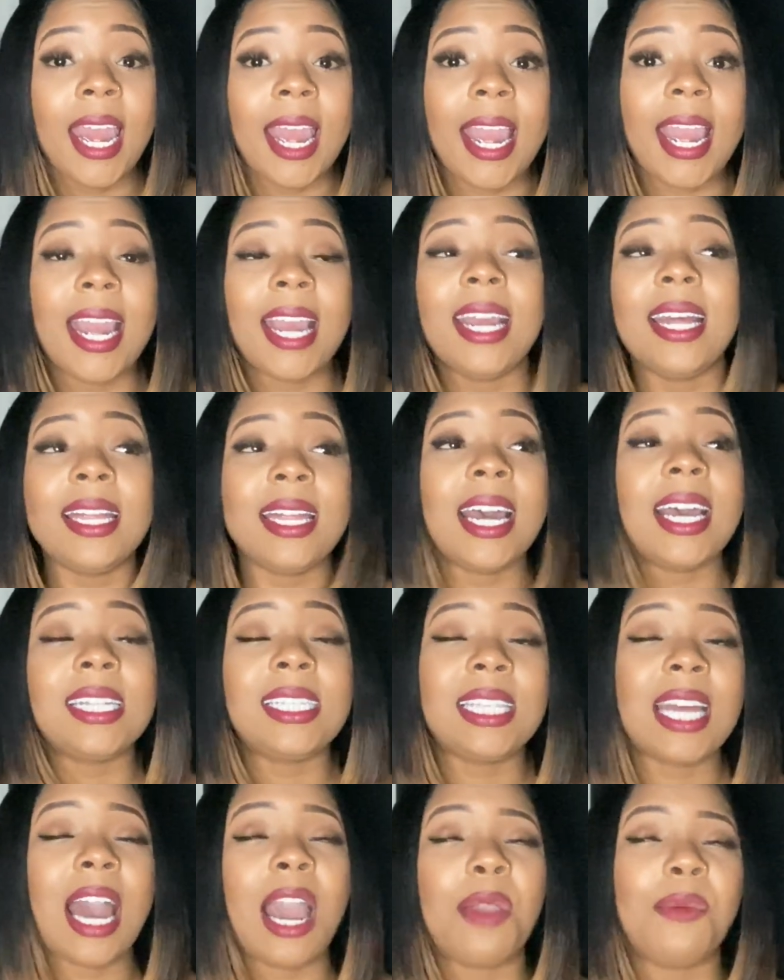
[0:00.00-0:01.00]
in that
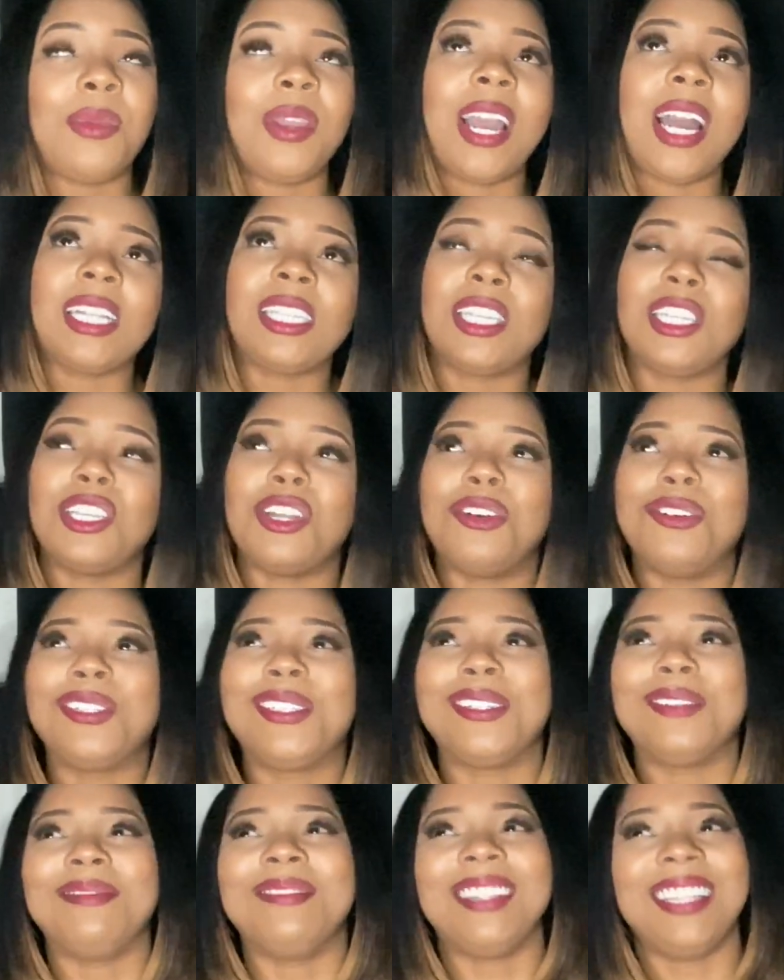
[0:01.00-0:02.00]
time, we got to know
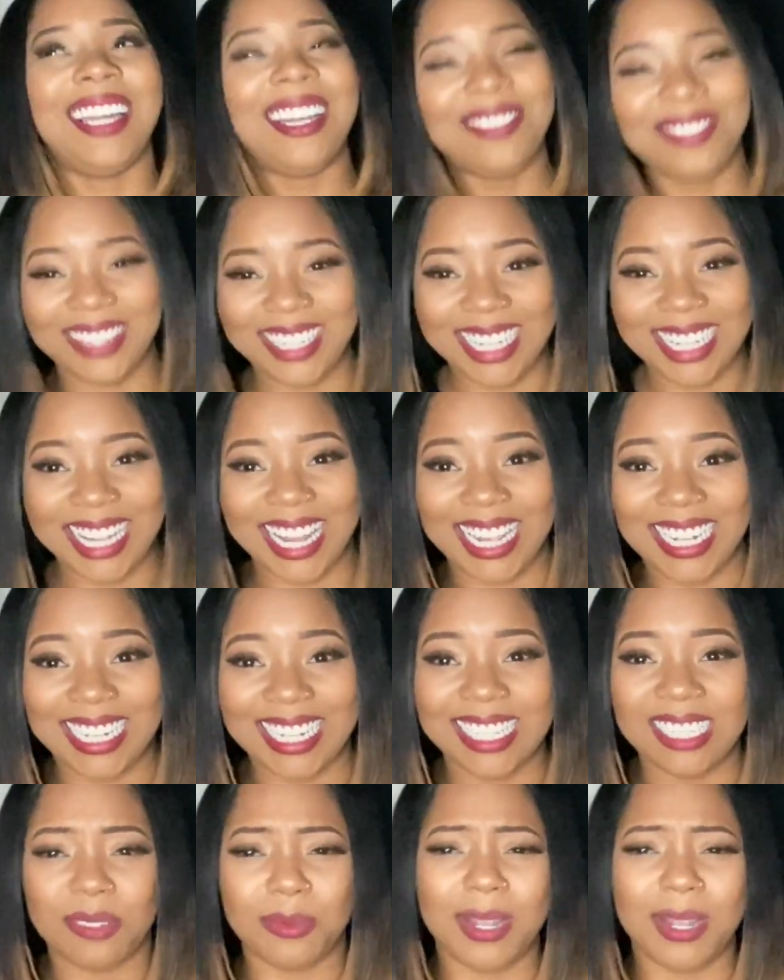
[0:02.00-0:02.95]
some lovely ladies.